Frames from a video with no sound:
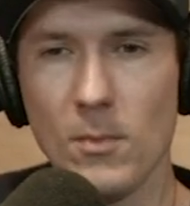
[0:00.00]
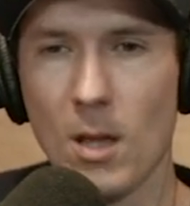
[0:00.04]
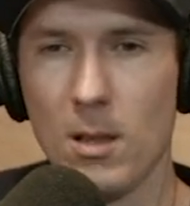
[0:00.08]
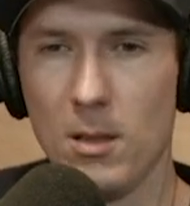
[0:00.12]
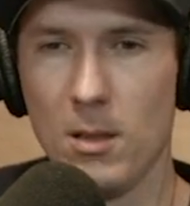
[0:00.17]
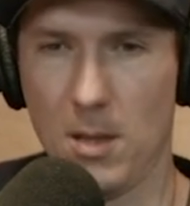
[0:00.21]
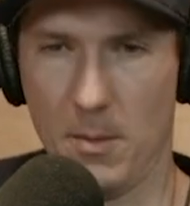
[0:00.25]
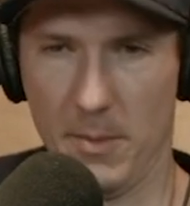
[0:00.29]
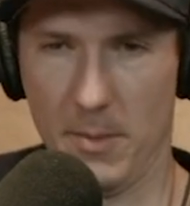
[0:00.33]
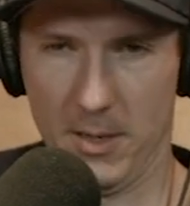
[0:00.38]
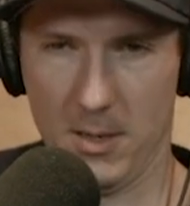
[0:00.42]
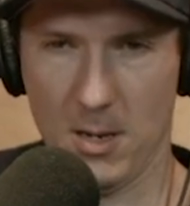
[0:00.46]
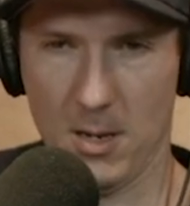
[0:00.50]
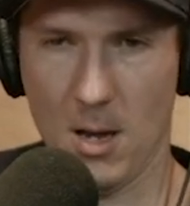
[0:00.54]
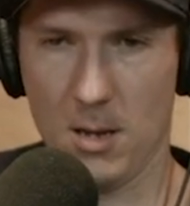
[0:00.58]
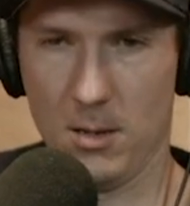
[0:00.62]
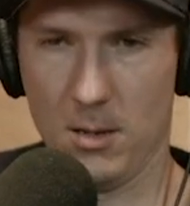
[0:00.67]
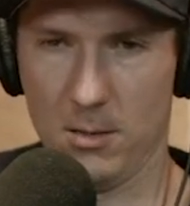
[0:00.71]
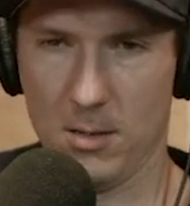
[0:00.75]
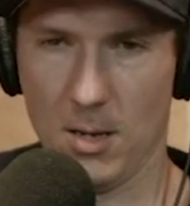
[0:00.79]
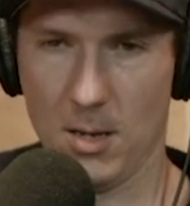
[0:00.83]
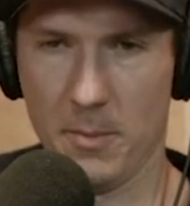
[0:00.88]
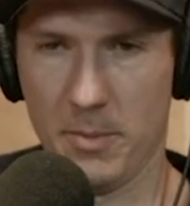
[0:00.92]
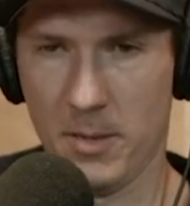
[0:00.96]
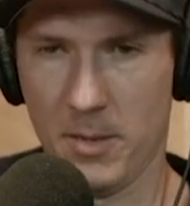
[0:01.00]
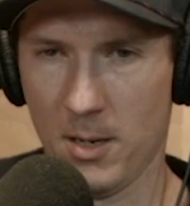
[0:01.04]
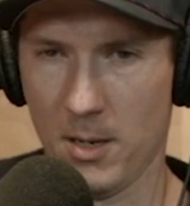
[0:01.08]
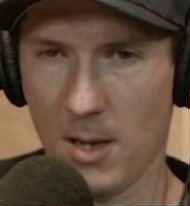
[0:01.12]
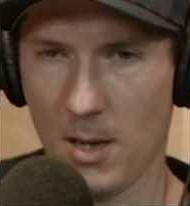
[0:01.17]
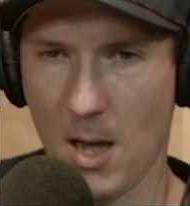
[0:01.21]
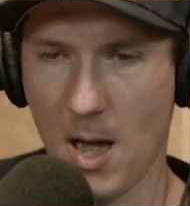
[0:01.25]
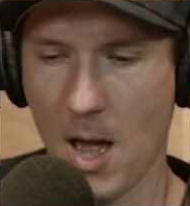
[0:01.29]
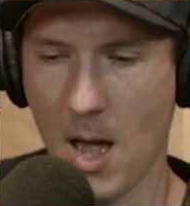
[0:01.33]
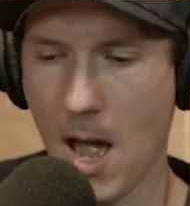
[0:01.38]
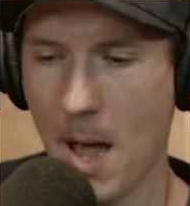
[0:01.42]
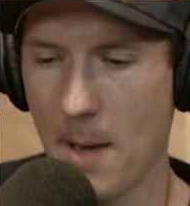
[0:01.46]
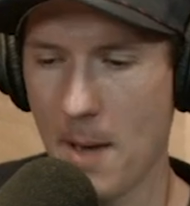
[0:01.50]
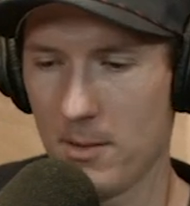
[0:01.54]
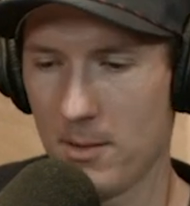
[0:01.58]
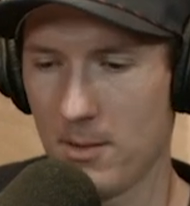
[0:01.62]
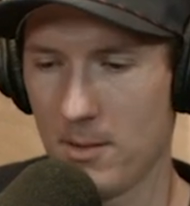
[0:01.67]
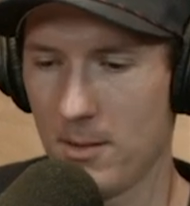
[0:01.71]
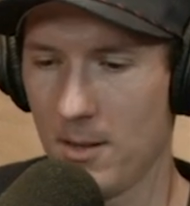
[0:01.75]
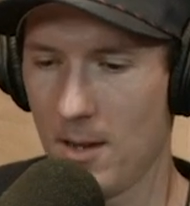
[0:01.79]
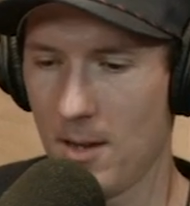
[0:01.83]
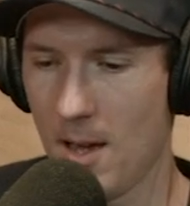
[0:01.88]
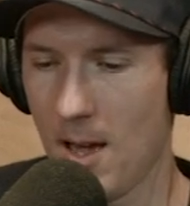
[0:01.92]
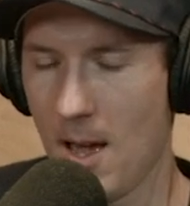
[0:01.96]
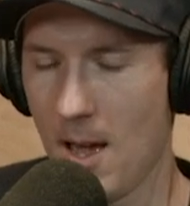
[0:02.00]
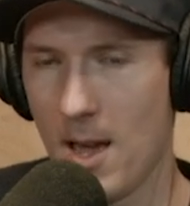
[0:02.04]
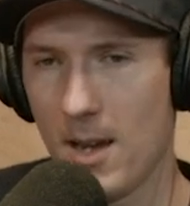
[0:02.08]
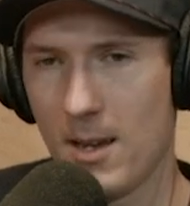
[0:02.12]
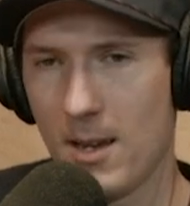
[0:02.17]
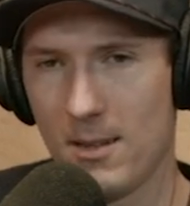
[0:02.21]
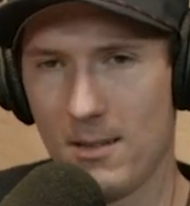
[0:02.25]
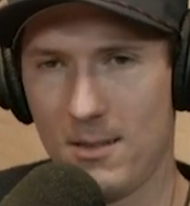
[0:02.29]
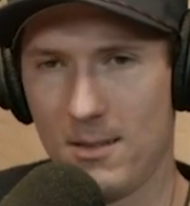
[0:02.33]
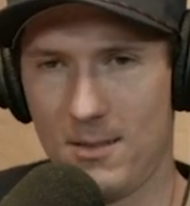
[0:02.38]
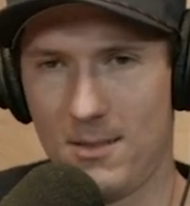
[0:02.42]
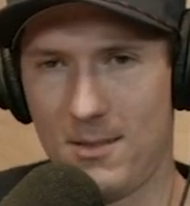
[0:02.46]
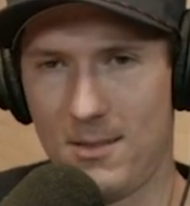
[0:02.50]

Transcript: Let me tell you something, uh, Hank.